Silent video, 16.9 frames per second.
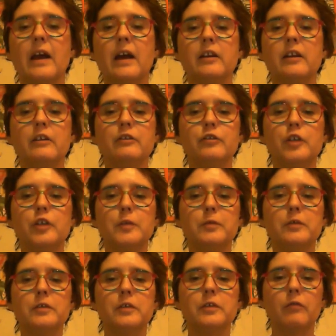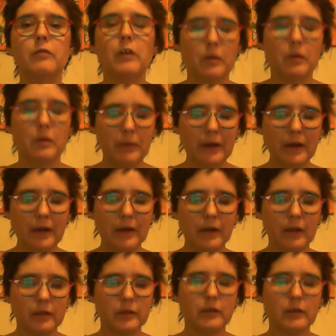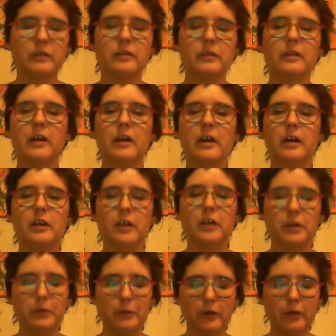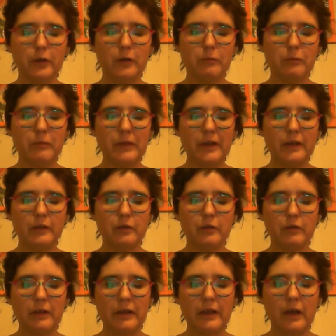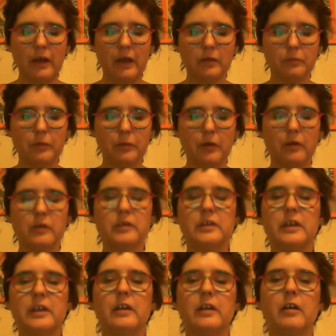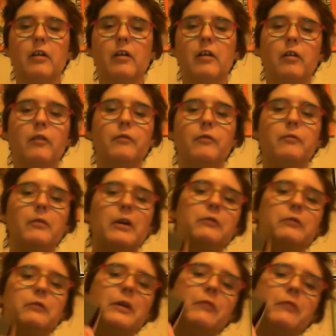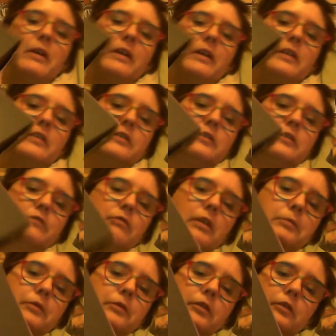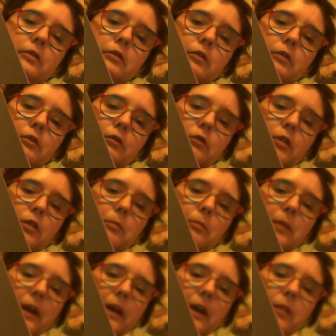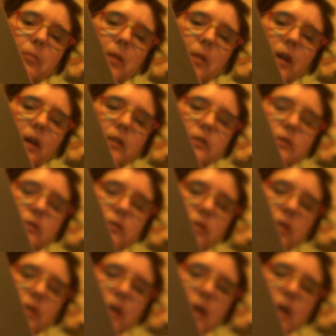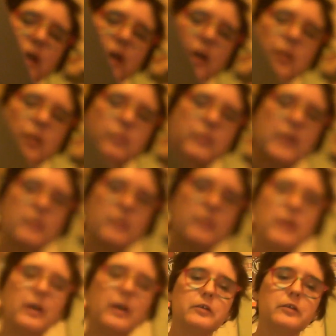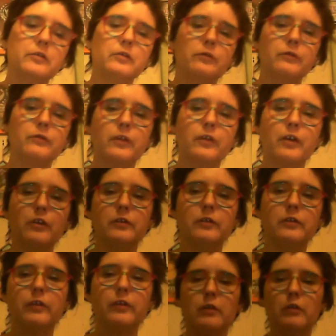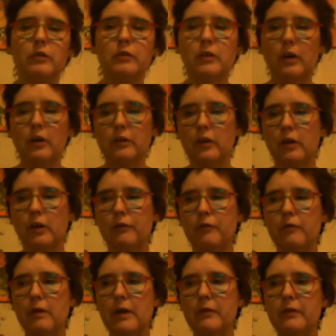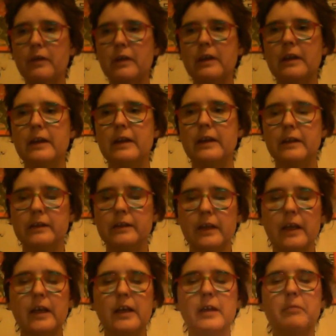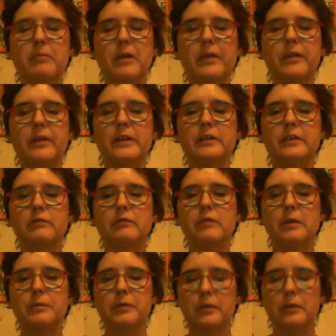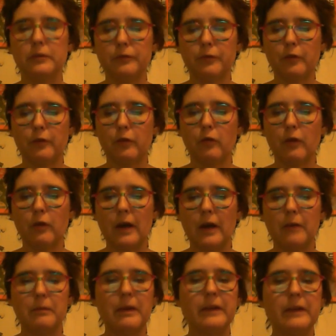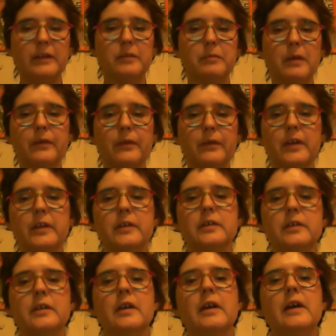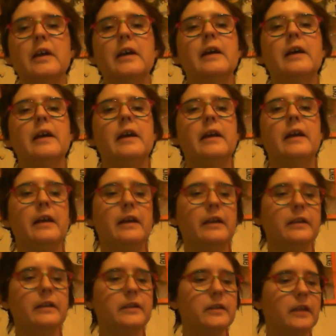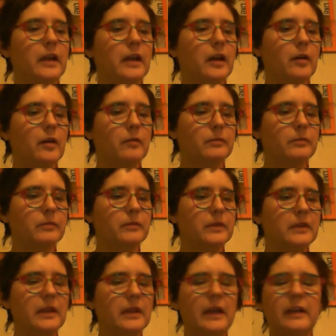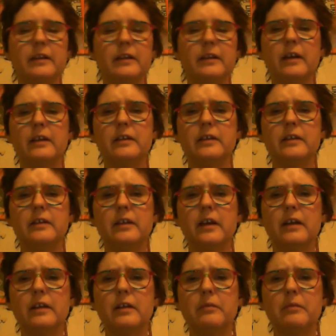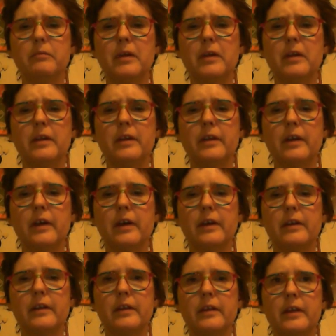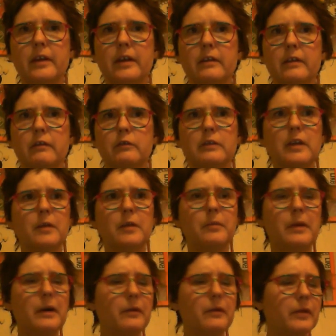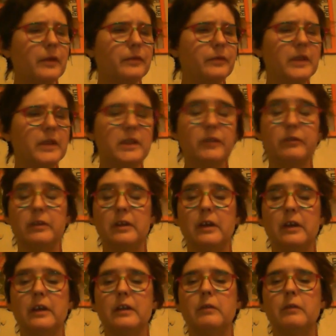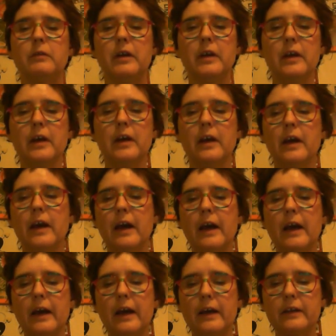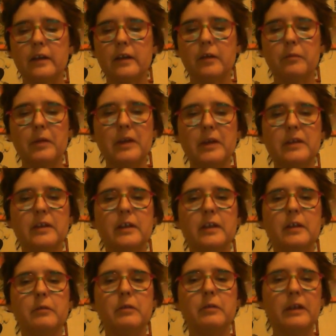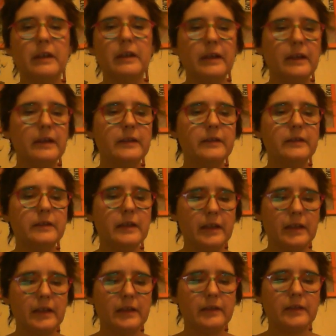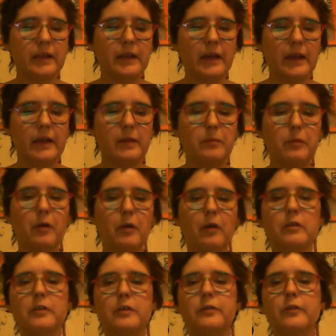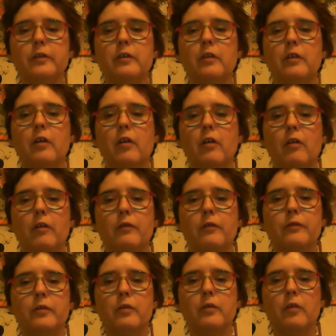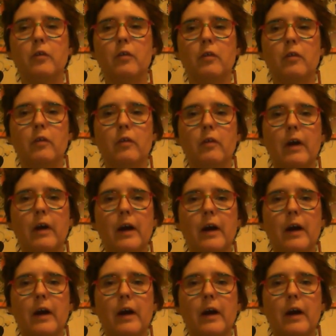Hello YouTubers, welcome back. So tonight I'm going to be doing an unboxing of my regular subscription called Pink Parcel. Pink Parcel, for those who don't know forever, is a monthly subscription for ladies' monthlies. It's $10.99 a month, I think, or £10.50, something like that, anyway. And then basically what it is a box full of your